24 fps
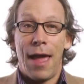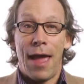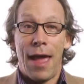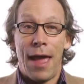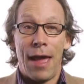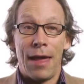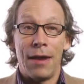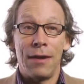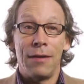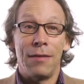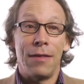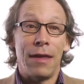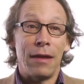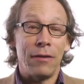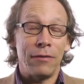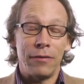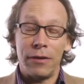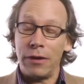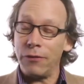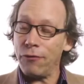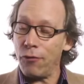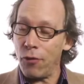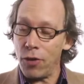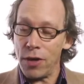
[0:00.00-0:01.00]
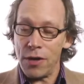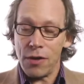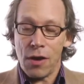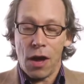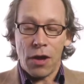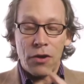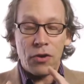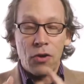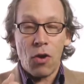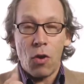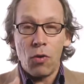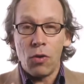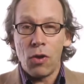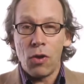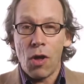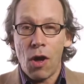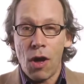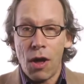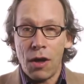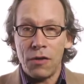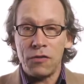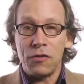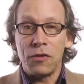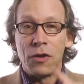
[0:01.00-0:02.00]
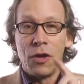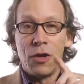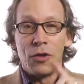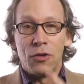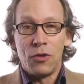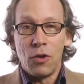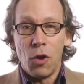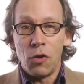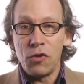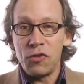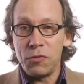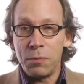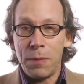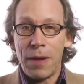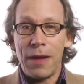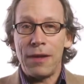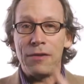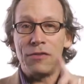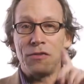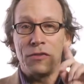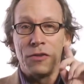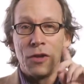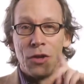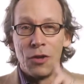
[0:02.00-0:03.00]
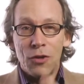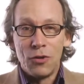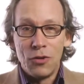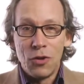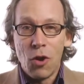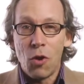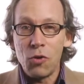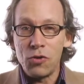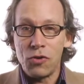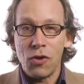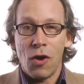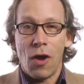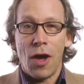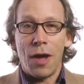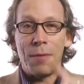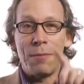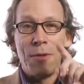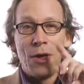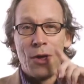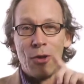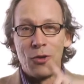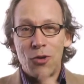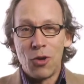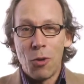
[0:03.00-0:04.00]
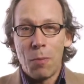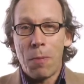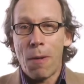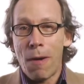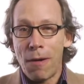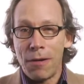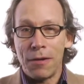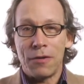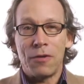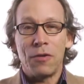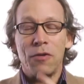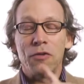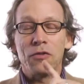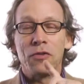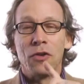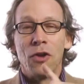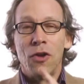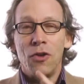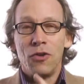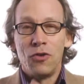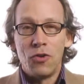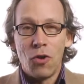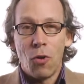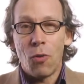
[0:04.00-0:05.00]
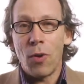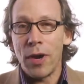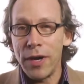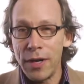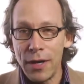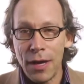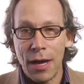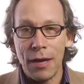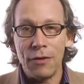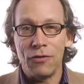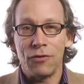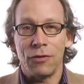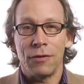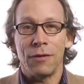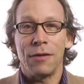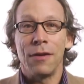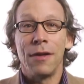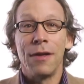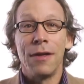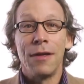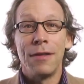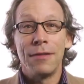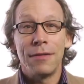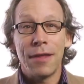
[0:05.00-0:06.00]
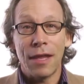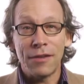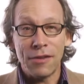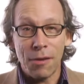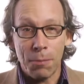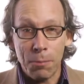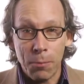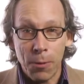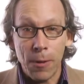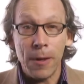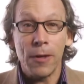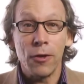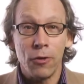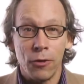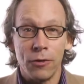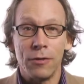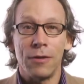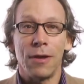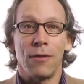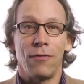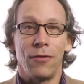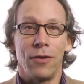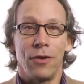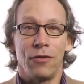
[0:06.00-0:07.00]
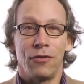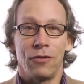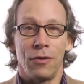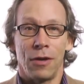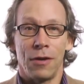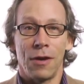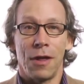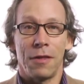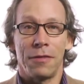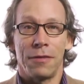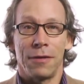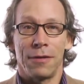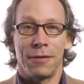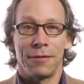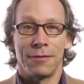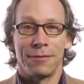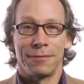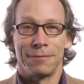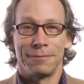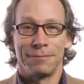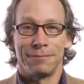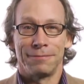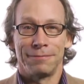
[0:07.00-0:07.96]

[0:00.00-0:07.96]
And therefore you got no laws, no space, no time, no particles, no radiation. That's a pretty good definition of nothing.